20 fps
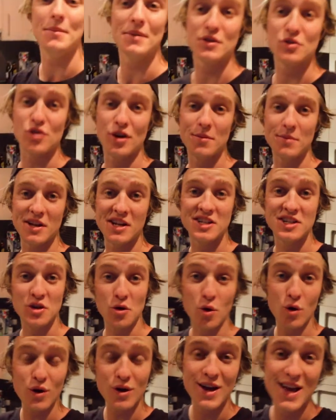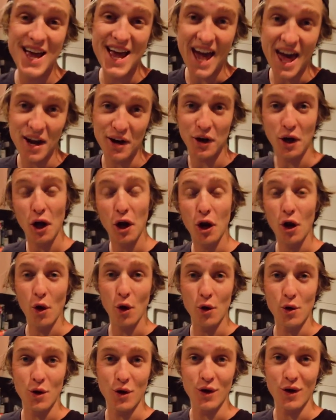extremely sore and I gotta
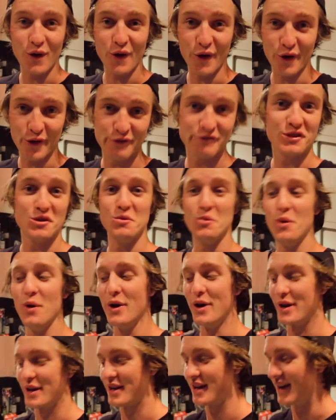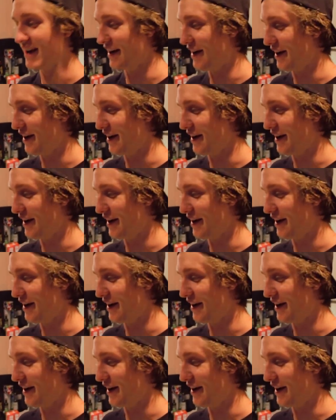go off to work.